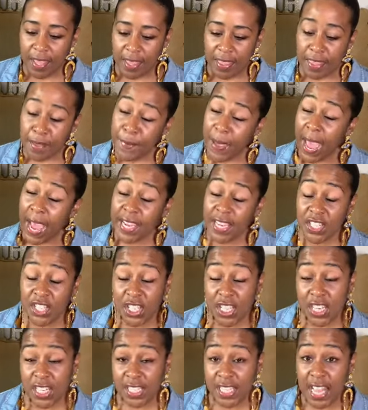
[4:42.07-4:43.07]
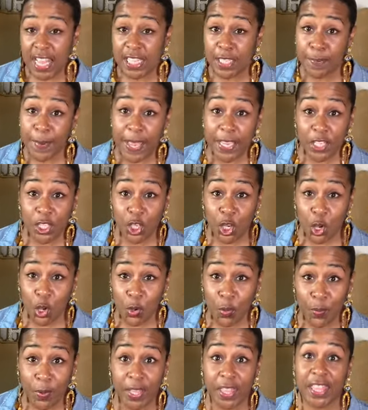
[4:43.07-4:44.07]
The packaging is not special,
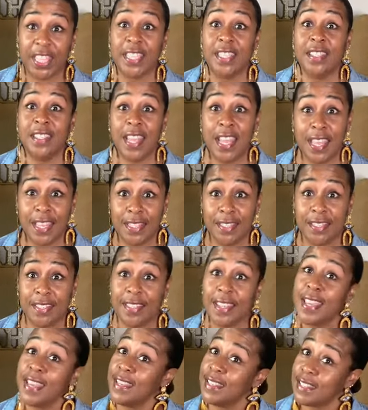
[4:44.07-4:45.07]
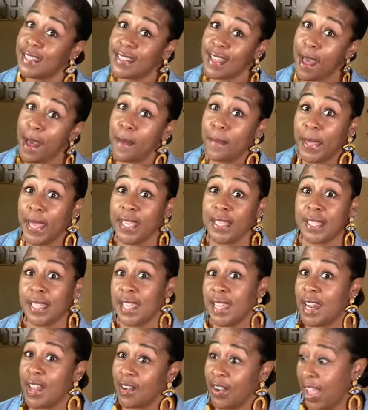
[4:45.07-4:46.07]
but the scent is amazing,
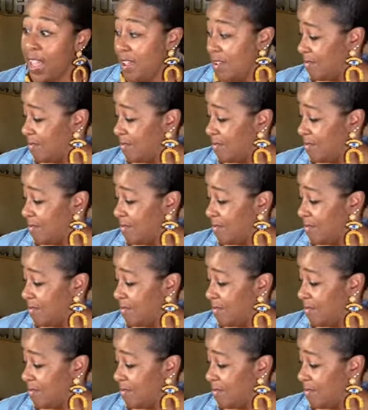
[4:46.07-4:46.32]
okay?